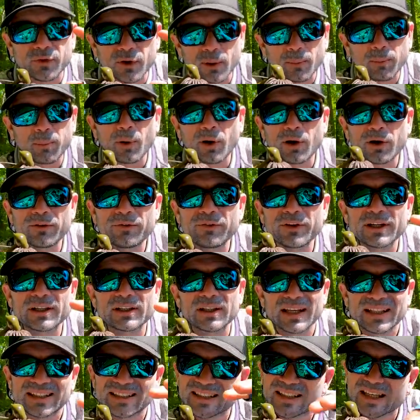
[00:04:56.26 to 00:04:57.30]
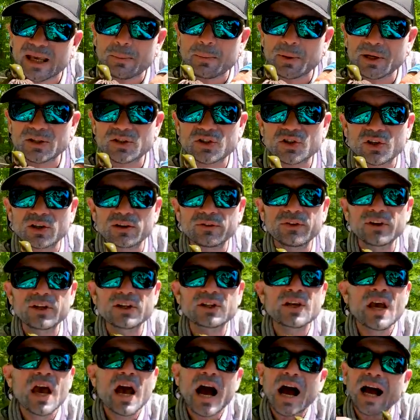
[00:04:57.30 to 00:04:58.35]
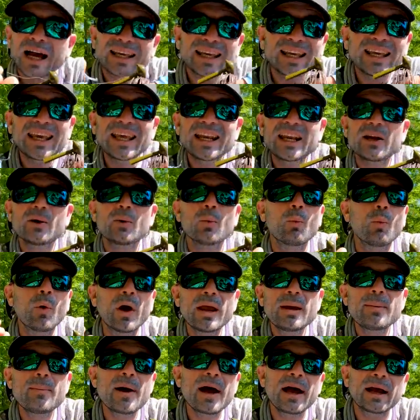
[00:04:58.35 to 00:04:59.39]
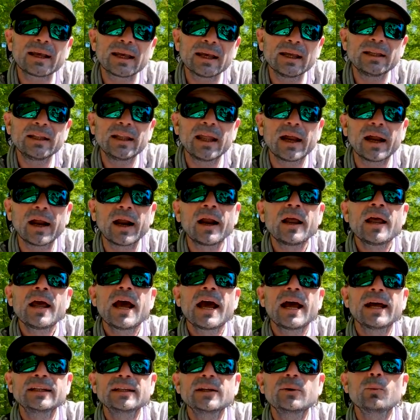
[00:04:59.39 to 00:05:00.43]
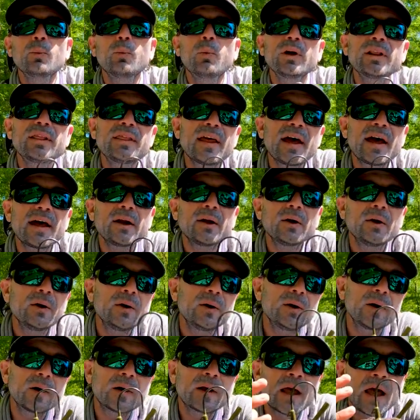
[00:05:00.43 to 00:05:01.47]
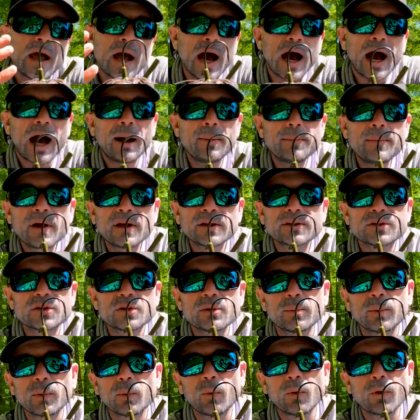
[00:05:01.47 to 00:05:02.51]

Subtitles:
for a perfect, like, skipping surface. I can get it way back in there. And then with that hook, I'm not super